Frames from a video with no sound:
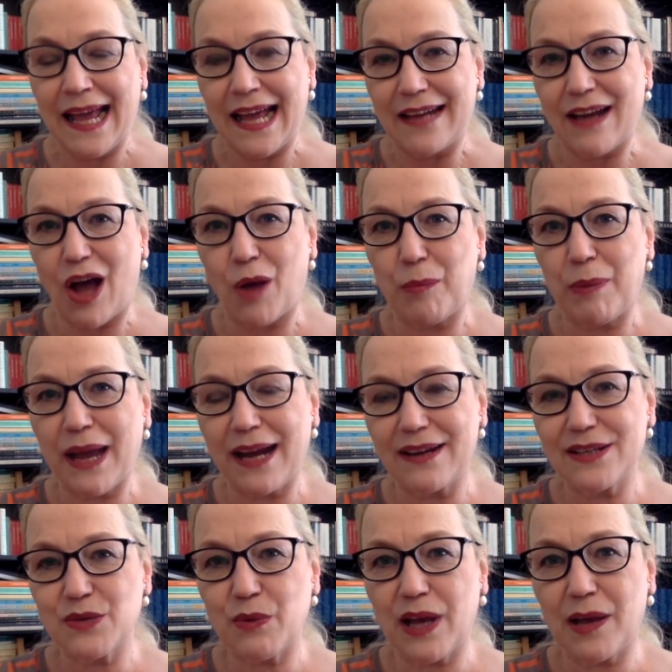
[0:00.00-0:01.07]
Now, her
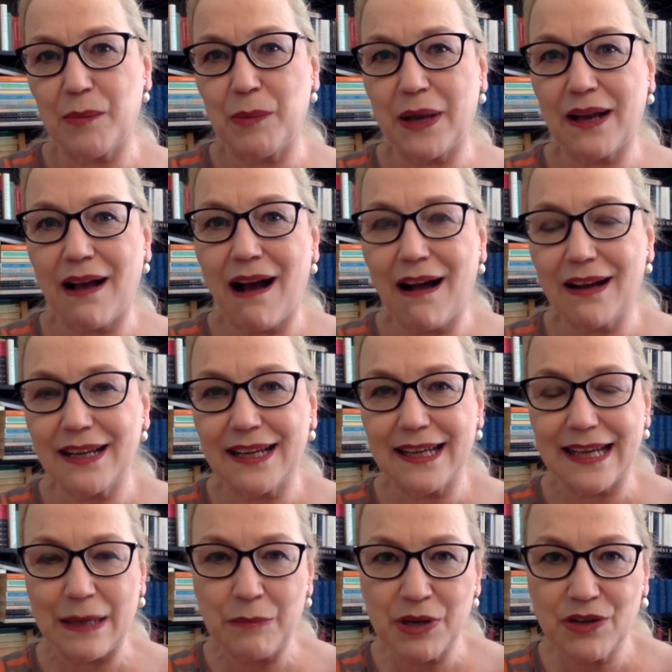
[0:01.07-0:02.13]
parents were Bengali
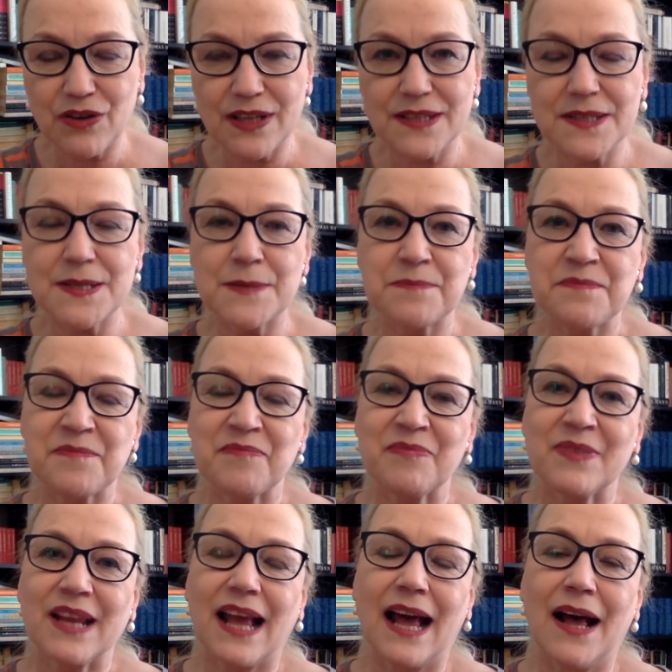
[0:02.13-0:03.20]
immigrants,
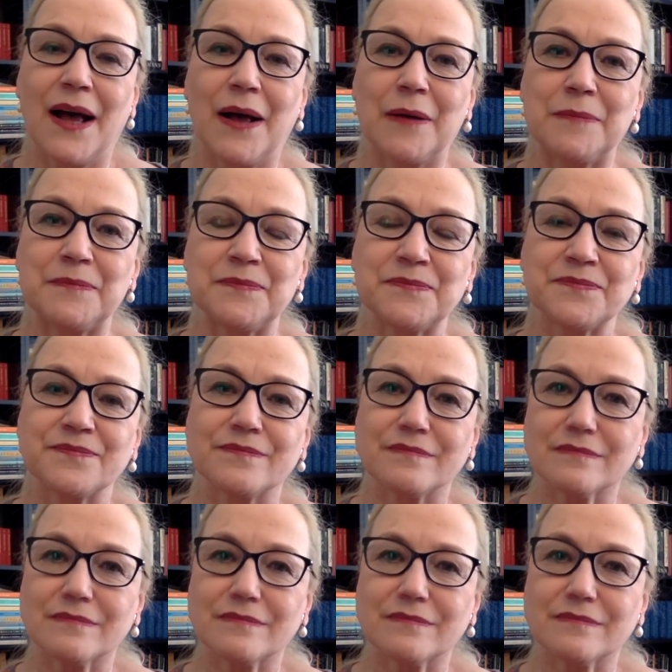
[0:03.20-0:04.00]
and